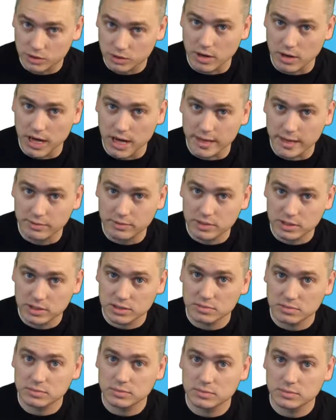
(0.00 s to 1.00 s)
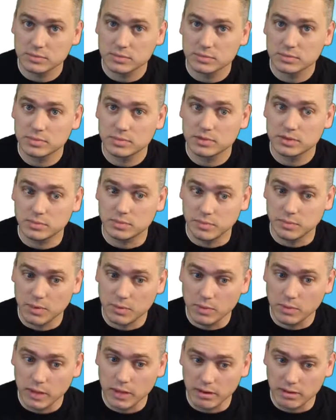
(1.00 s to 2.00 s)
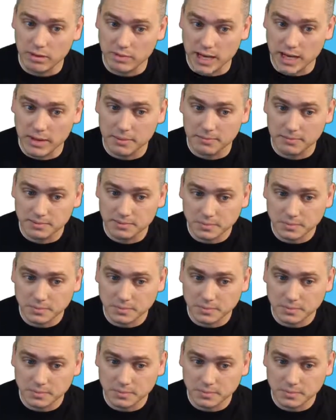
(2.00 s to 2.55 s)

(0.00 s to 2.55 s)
drives, so beware of that.